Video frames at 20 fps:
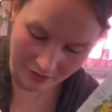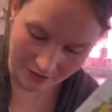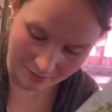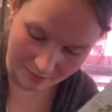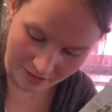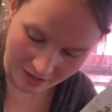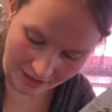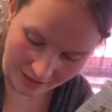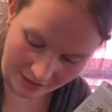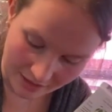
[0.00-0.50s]
I'm
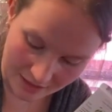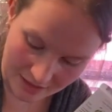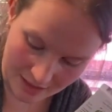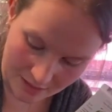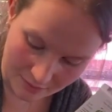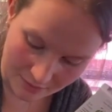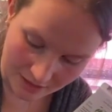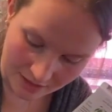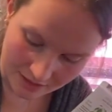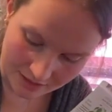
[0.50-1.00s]
gonna get this
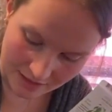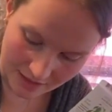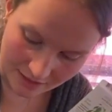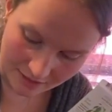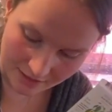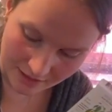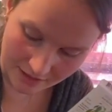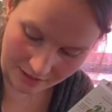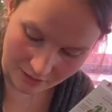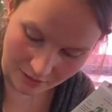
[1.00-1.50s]
one
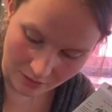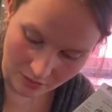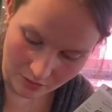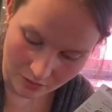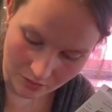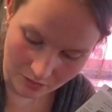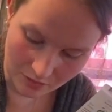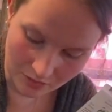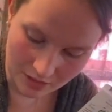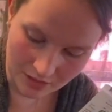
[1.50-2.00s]
down in the
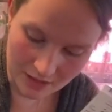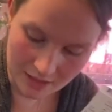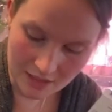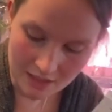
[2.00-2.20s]
hole.